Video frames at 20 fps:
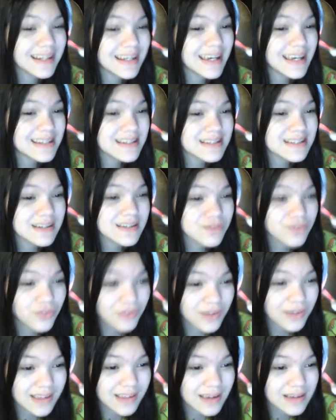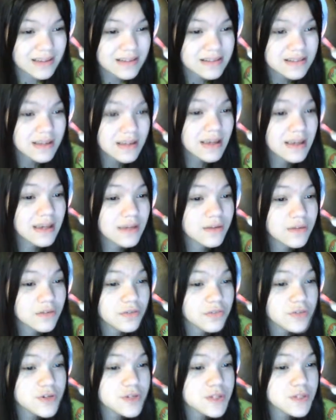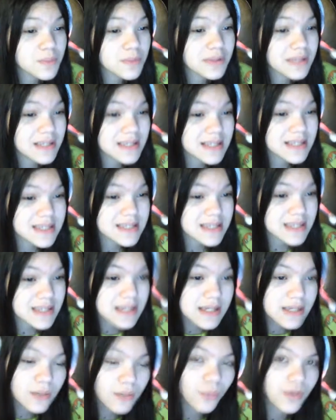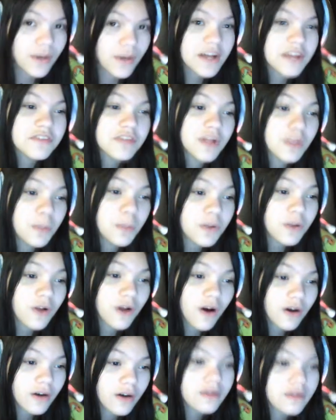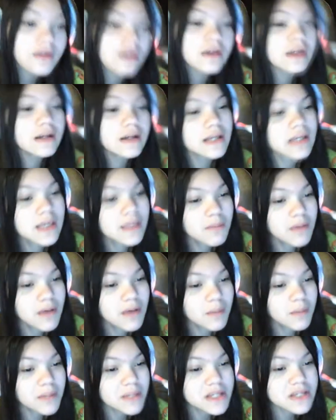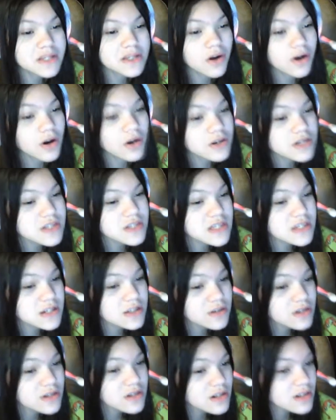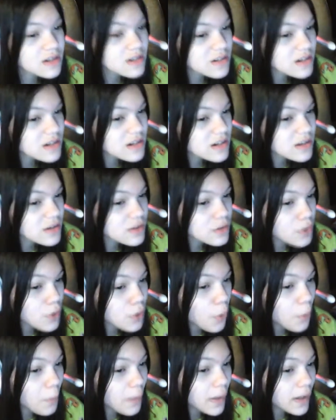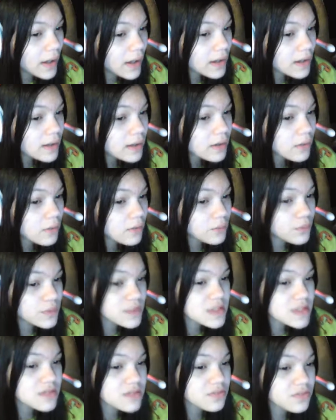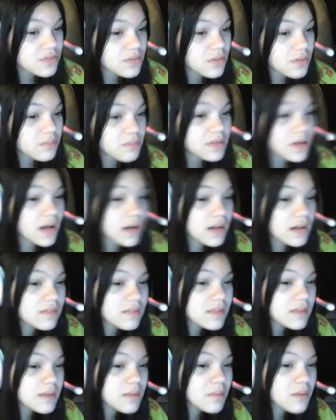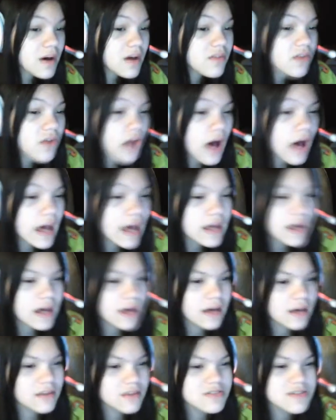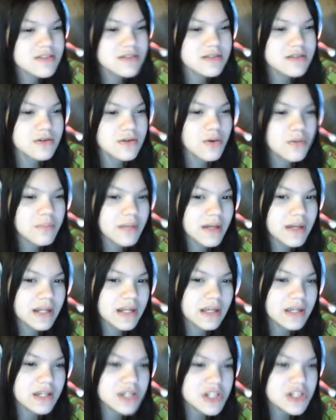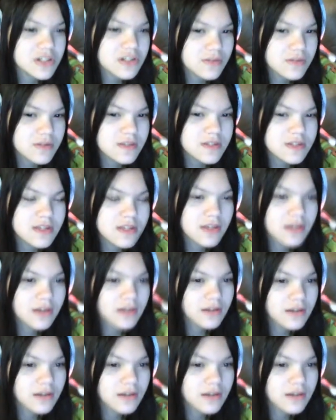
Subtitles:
1848, irreversible EC or envelope clog, email-based carcinoma, or I suffer from none of the above. I have so many issues